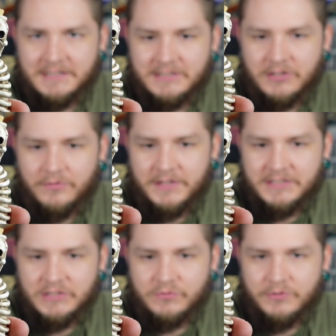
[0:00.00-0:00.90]
so this
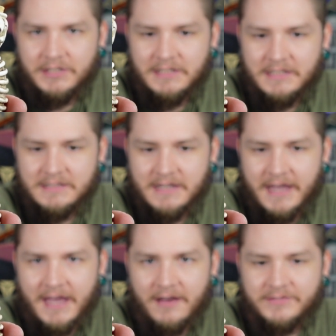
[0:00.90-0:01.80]
is really neat to
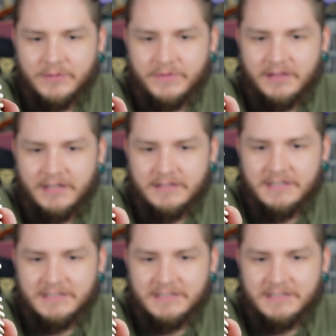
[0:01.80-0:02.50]
have something like this.